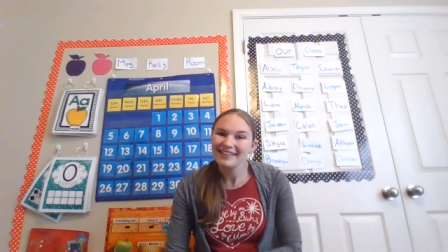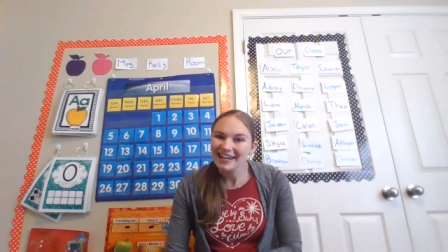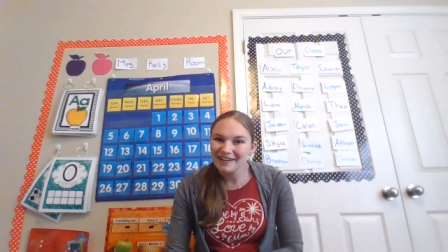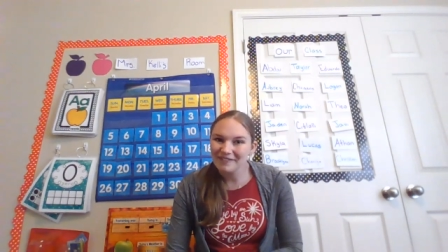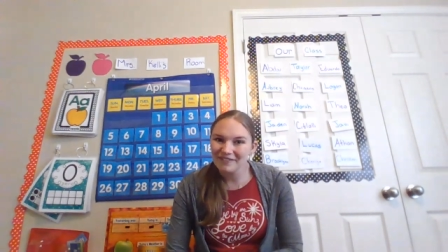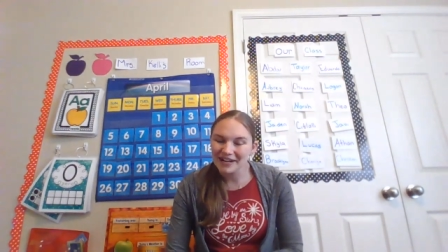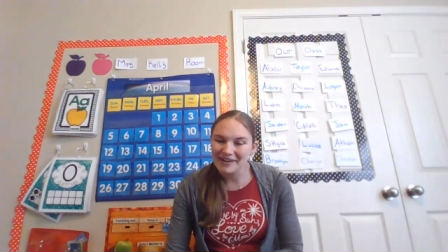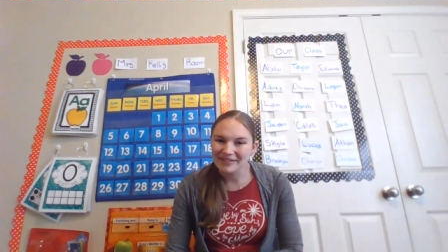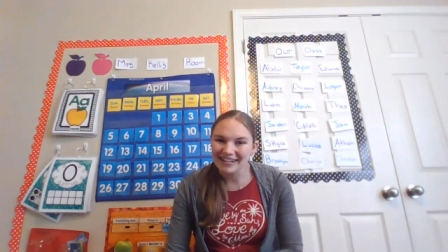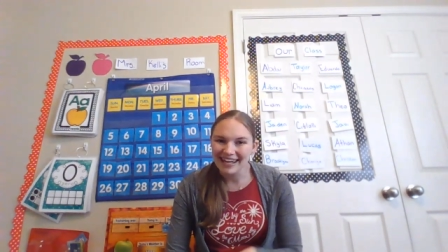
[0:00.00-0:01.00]
Thank you for
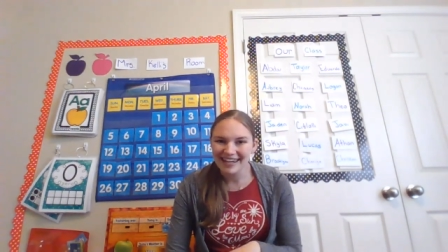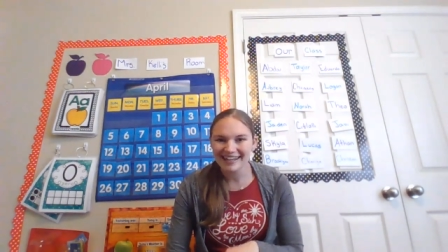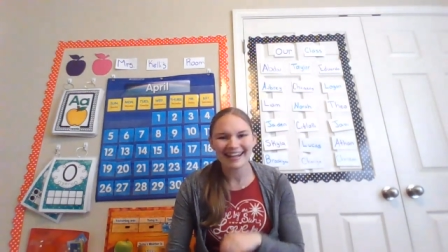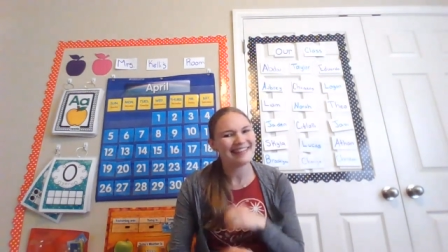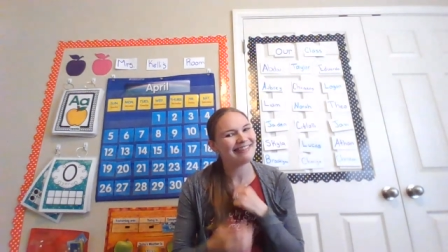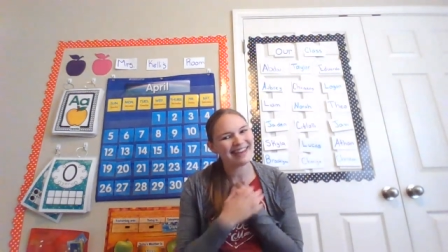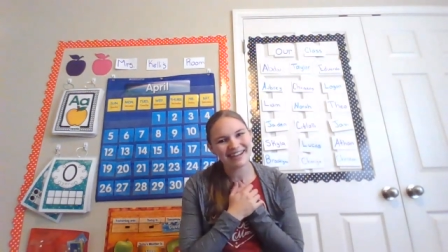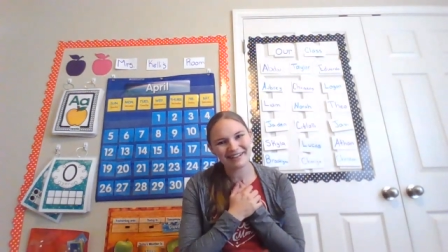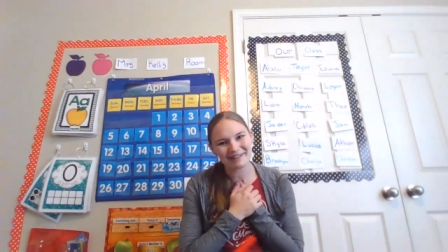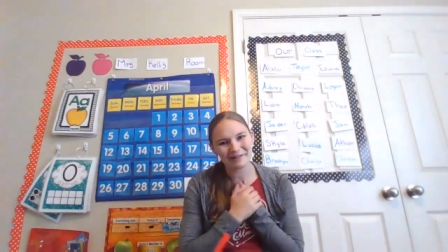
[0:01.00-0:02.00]
coming in and
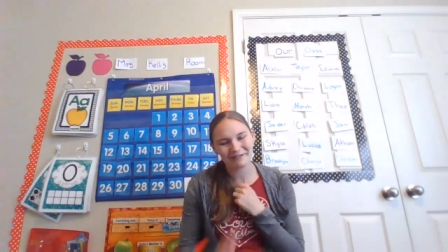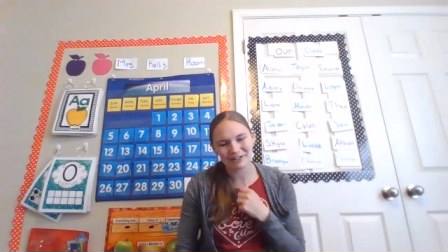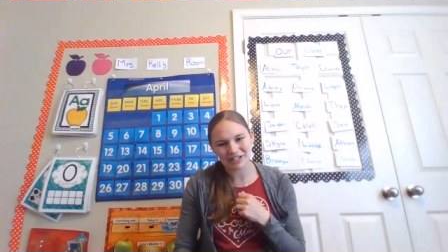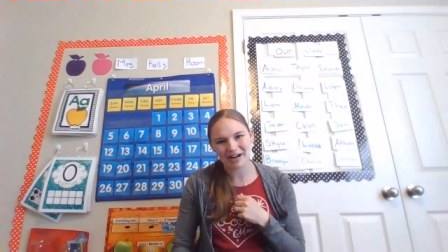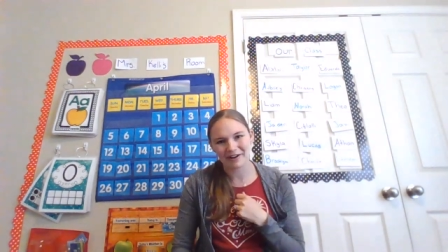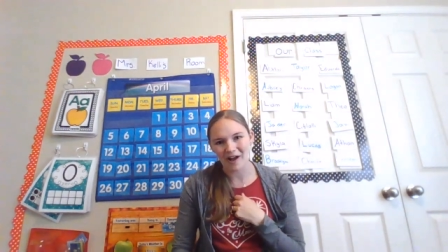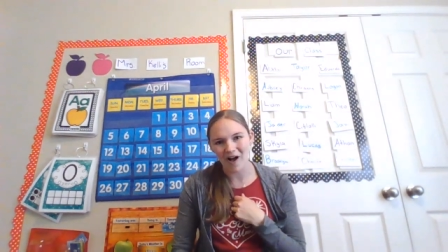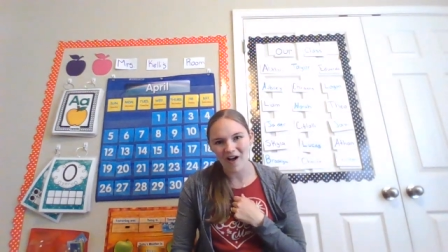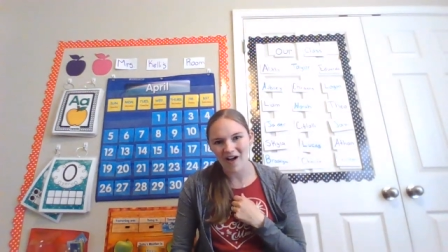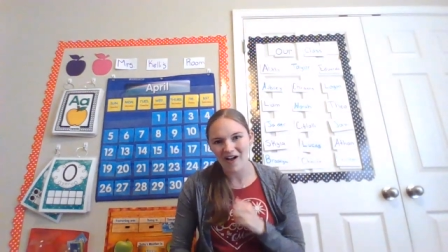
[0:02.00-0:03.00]
thank you for sharing
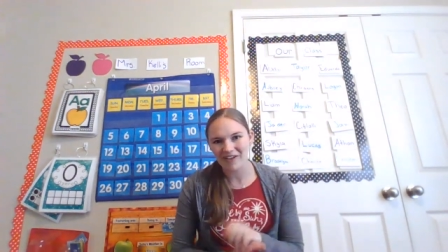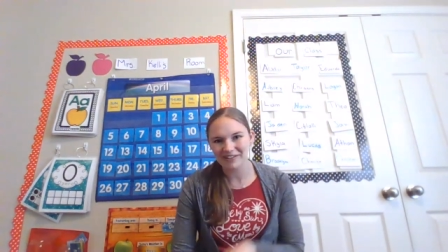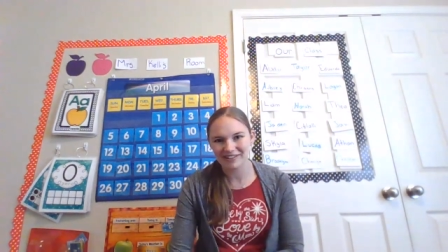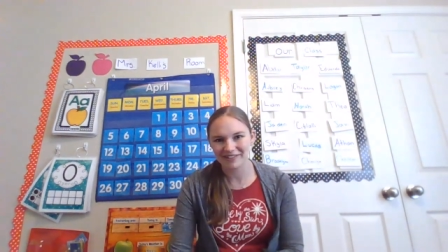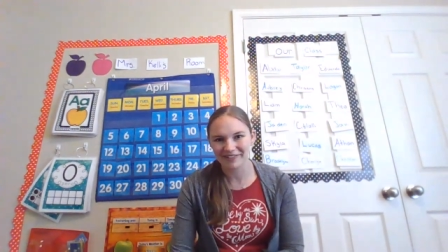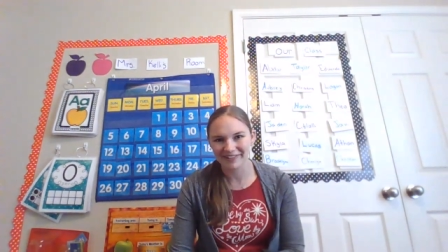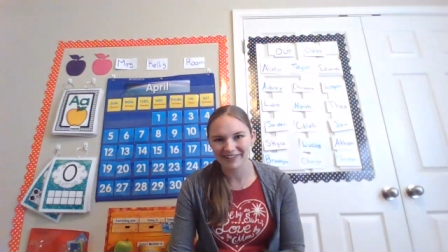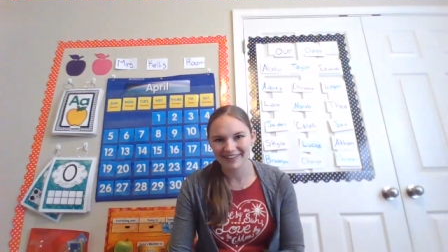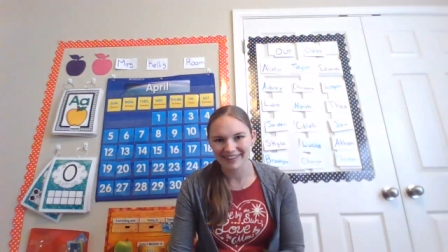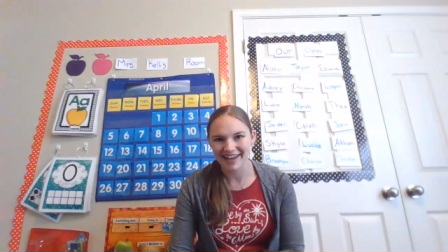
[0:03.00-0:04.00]
all
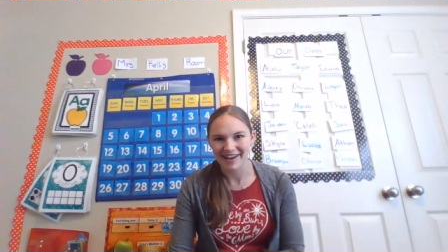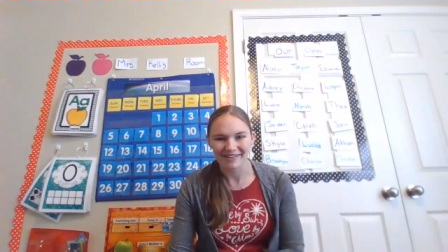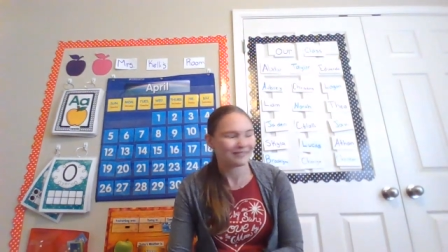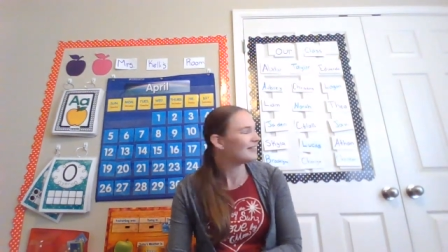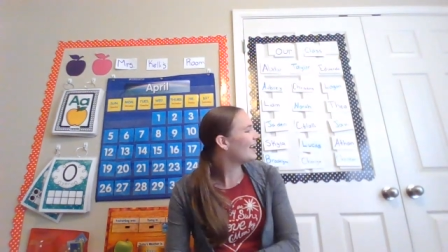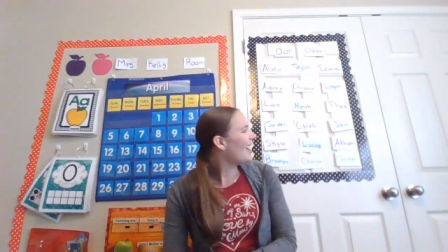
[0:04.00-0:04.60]
your love.